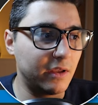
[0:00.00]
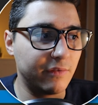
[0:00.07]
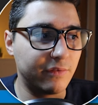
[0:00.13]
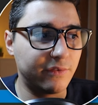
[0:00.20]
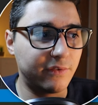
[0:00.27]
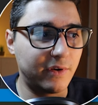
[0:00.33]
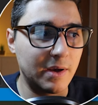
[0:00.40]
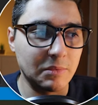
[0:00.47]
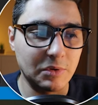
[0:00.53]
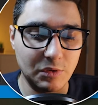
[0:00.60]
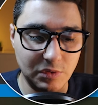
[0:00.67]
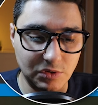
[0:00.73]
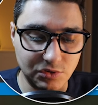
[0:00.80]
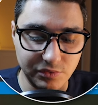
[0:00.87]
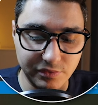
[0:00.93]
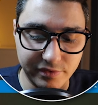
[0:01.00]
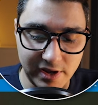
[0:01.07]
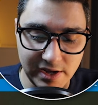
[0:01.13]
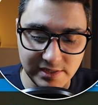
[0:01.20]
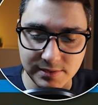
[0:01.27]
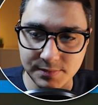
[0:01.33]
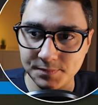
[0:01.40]
if I'm going too
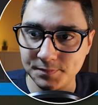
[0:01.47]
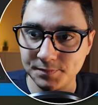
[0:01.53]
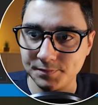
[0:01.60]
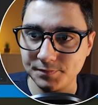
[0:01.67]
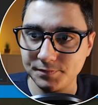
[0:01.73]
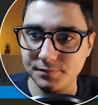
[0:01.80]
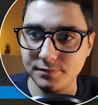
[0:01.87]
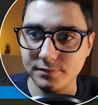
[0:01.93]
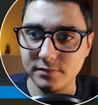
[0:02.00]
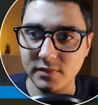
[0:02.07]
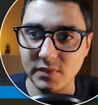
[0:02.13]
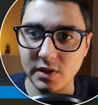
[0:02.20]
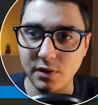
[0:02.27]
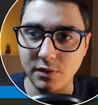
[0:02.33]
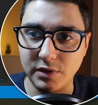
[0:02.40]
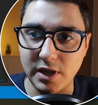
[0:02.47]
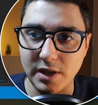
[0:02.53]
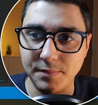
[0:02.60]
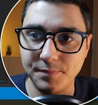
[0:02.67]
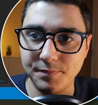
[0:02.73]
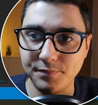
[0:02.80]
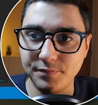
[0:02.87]
fast. Okay.